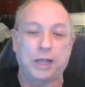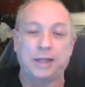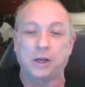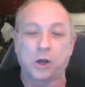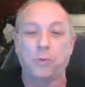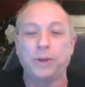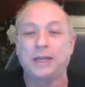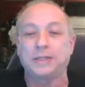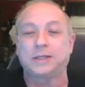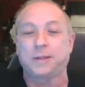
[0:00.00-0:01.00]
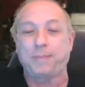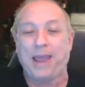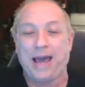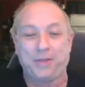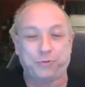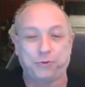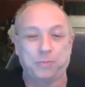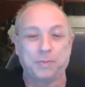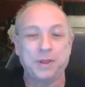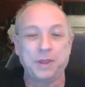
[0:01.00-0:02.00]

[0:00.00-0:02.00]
and then going into the bathroom